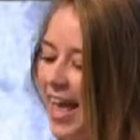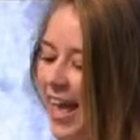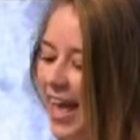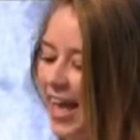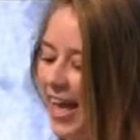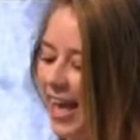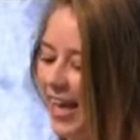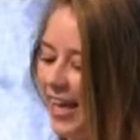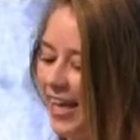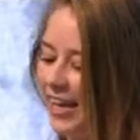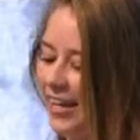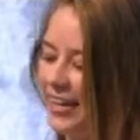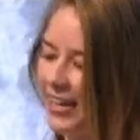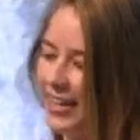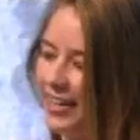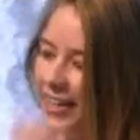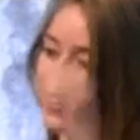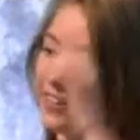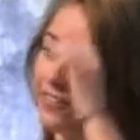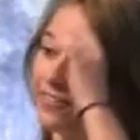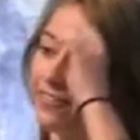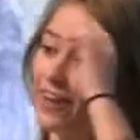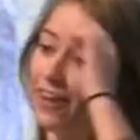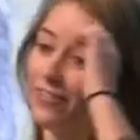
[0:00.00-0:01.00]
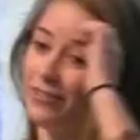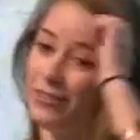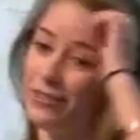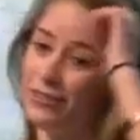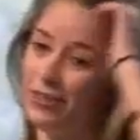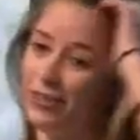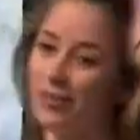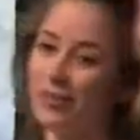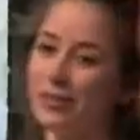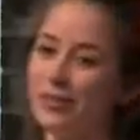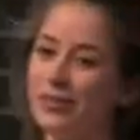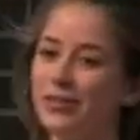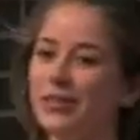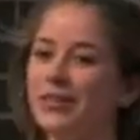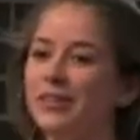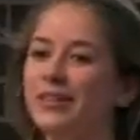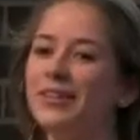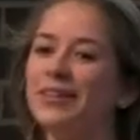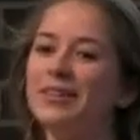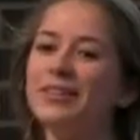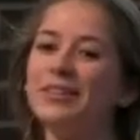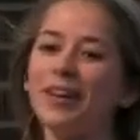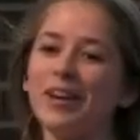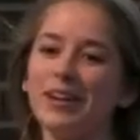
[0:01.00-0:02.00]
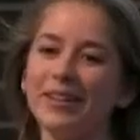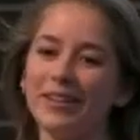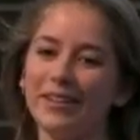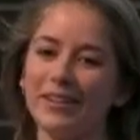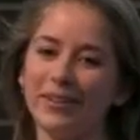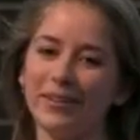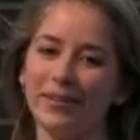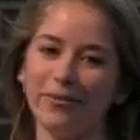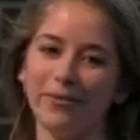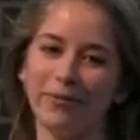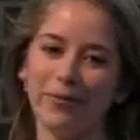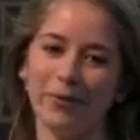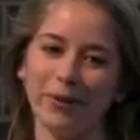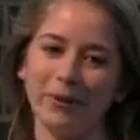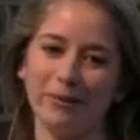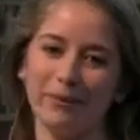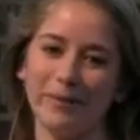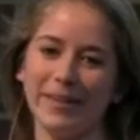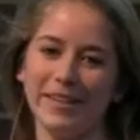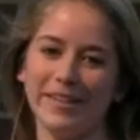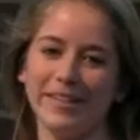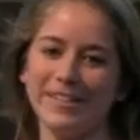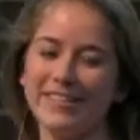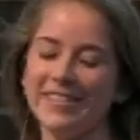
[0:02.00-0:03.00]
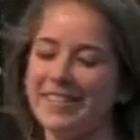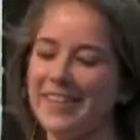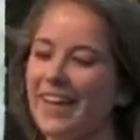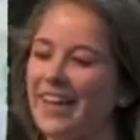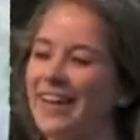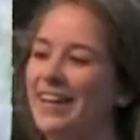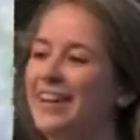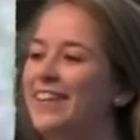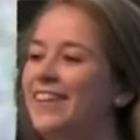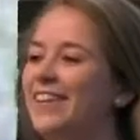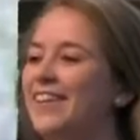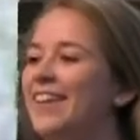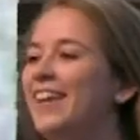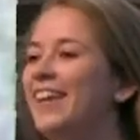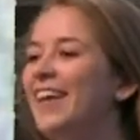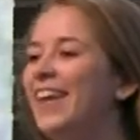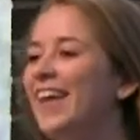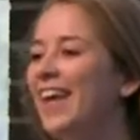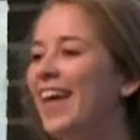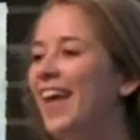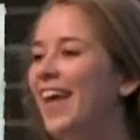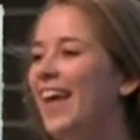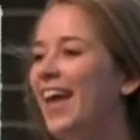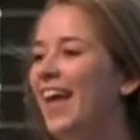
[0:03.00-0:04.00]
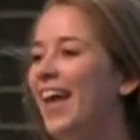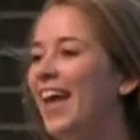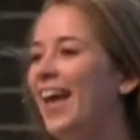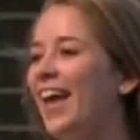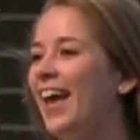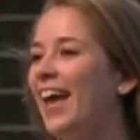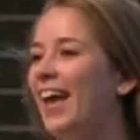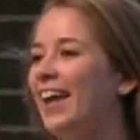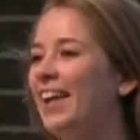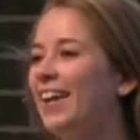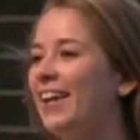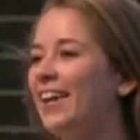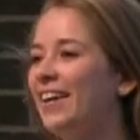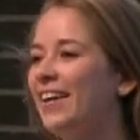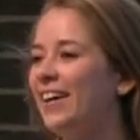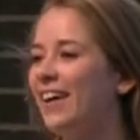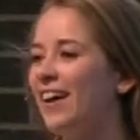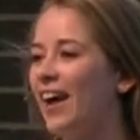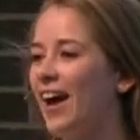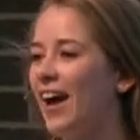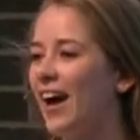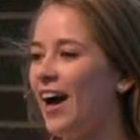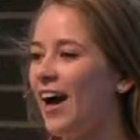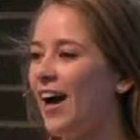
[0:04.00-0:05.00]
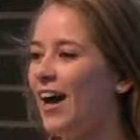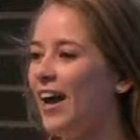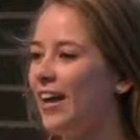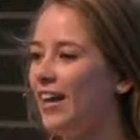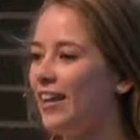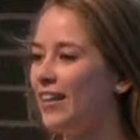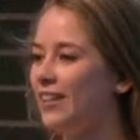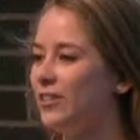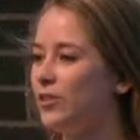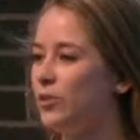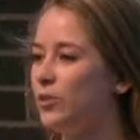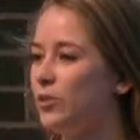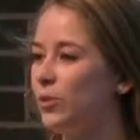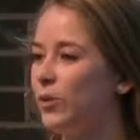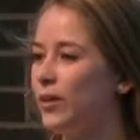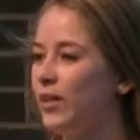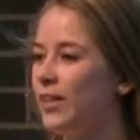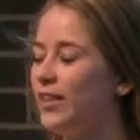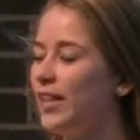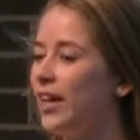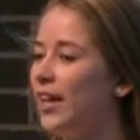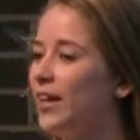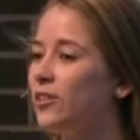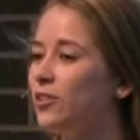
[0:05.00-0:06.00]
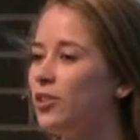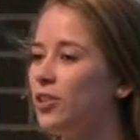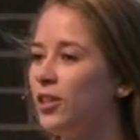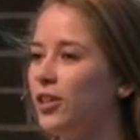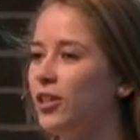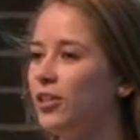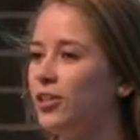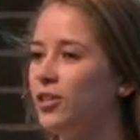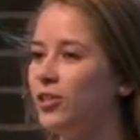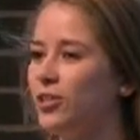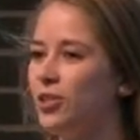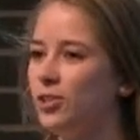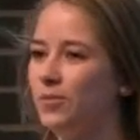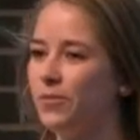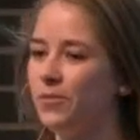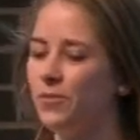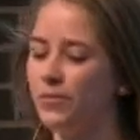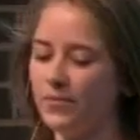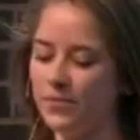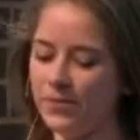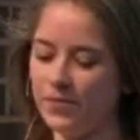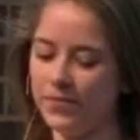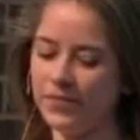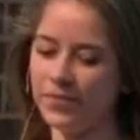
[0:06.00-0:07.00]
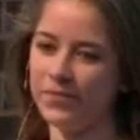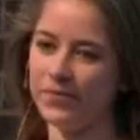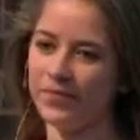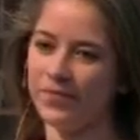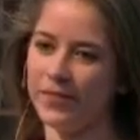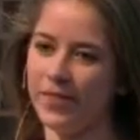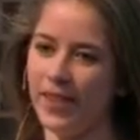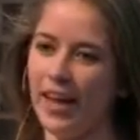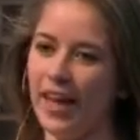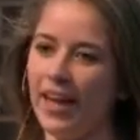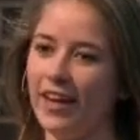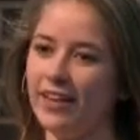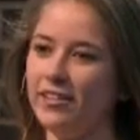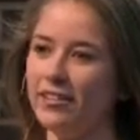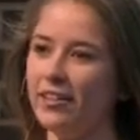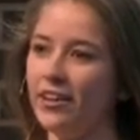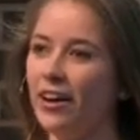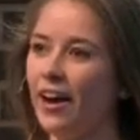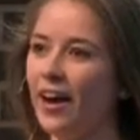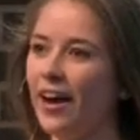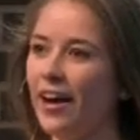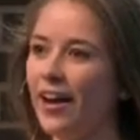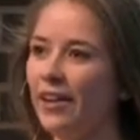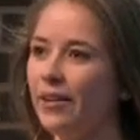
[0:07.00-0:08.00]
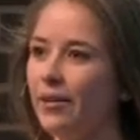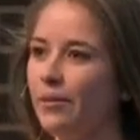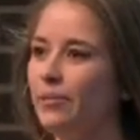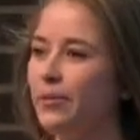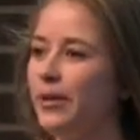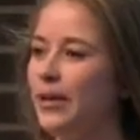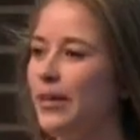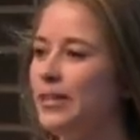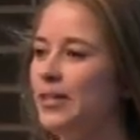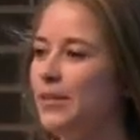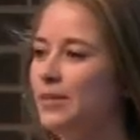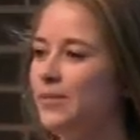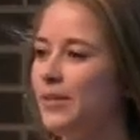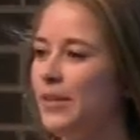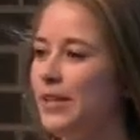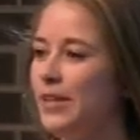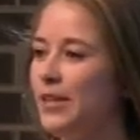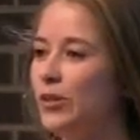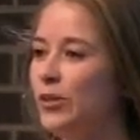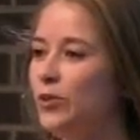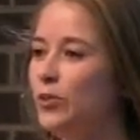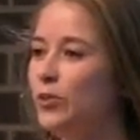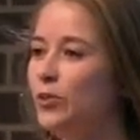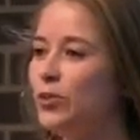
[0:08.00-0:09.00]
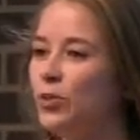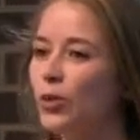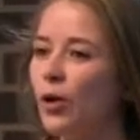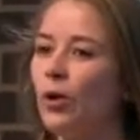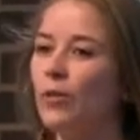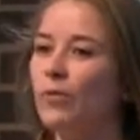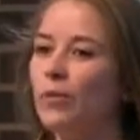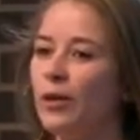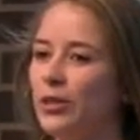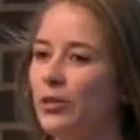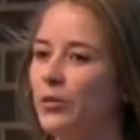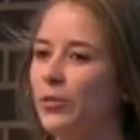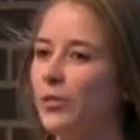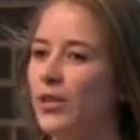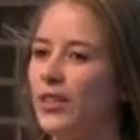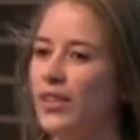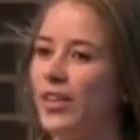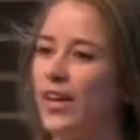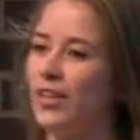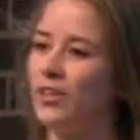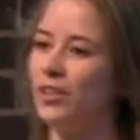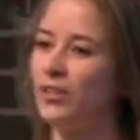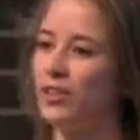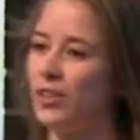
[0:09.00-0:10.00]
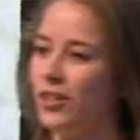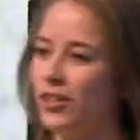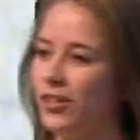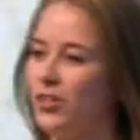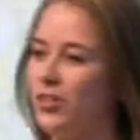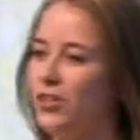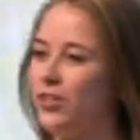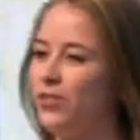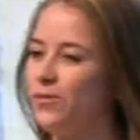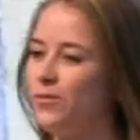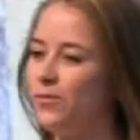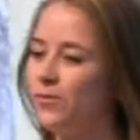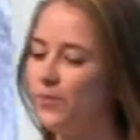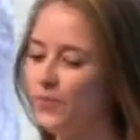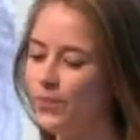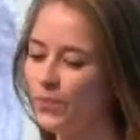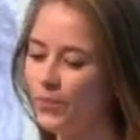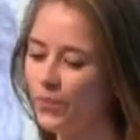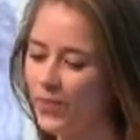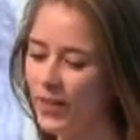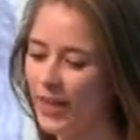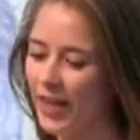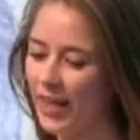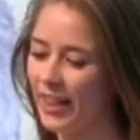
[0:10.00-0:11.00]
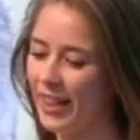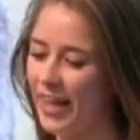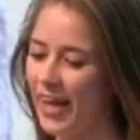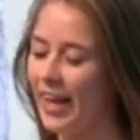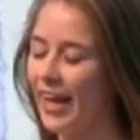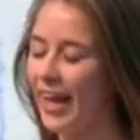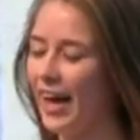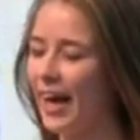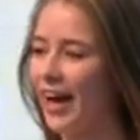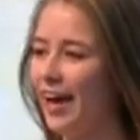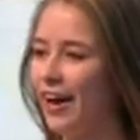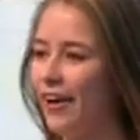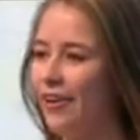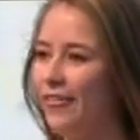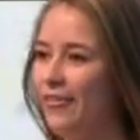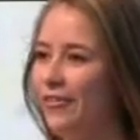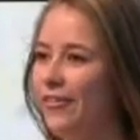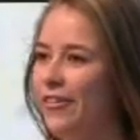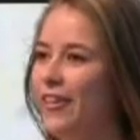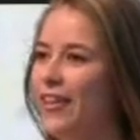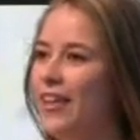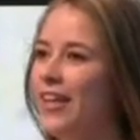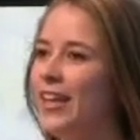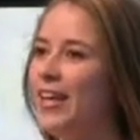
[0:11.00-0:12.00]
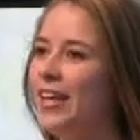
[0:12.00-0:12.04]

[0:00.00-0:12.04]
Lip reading: and he found a church, luckily for me instead, and I joined that church, and God blessed me so much with that church. They have